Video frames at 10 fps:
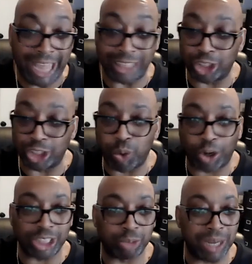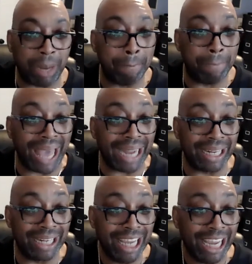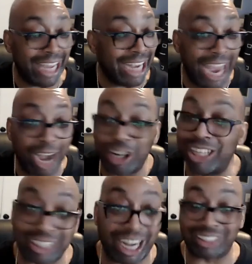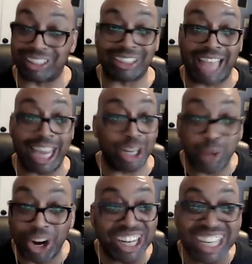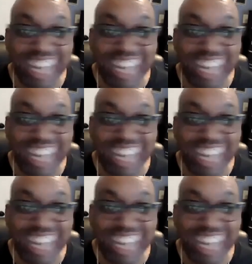and that the work has been embedded in areas in our society where it